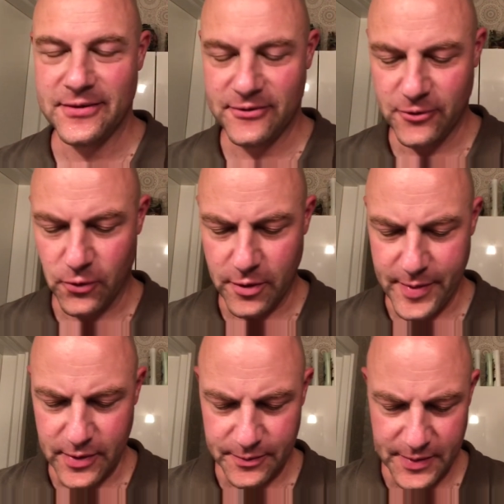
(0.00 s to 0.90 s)
Talk
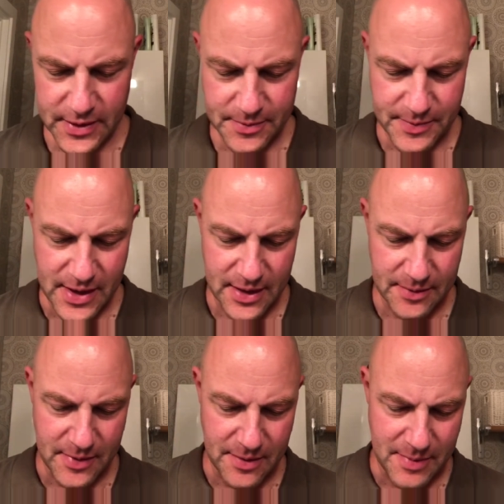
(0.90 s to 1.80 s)
about me behind
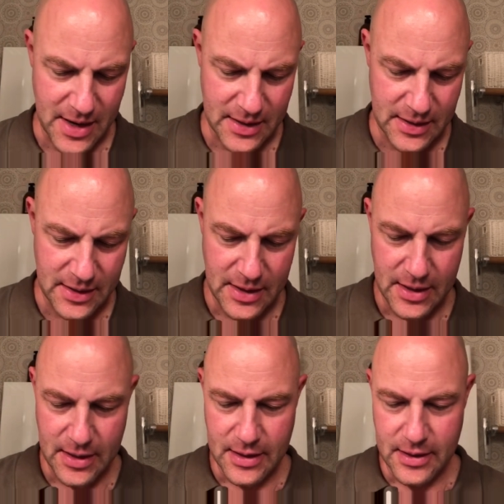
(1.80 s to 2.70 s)
my back.
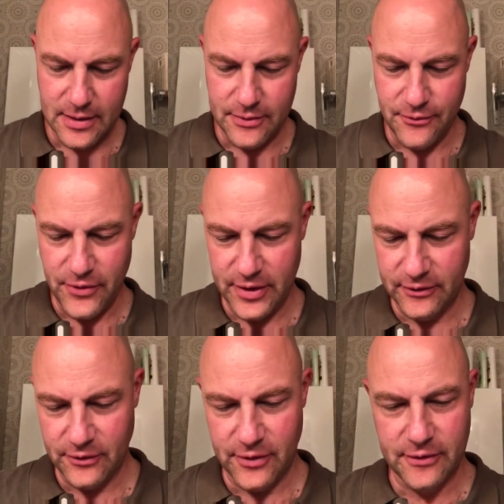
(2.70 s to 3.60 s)
The
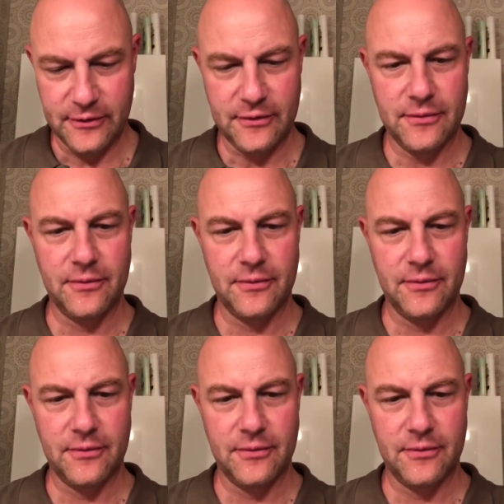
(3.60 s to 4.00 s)
razor is